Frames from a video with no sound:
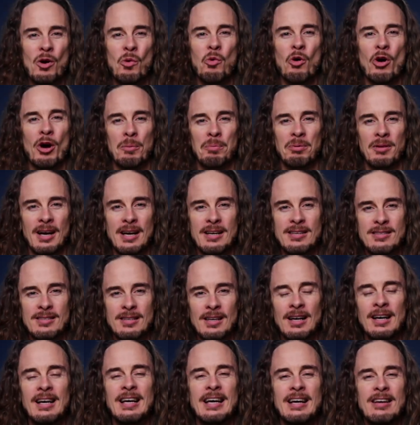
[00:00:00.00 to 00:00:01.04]
workplace
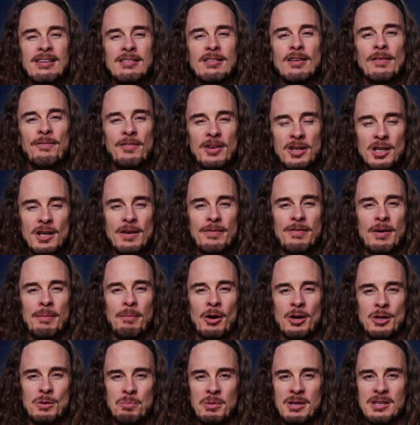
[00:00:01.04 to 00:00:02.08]
is sufficient for
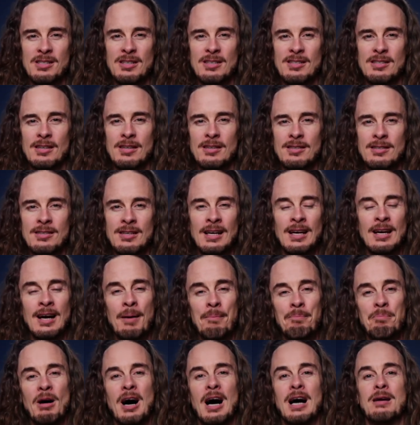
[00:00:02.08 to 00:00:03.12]
most businesses,
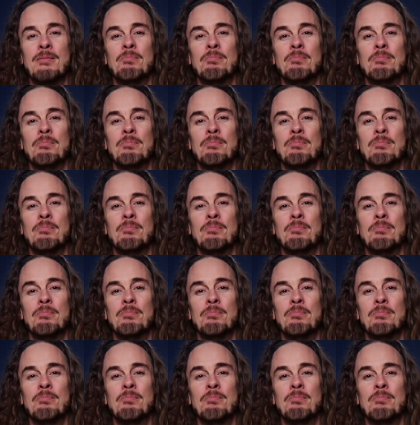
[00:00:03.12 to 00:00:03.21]
but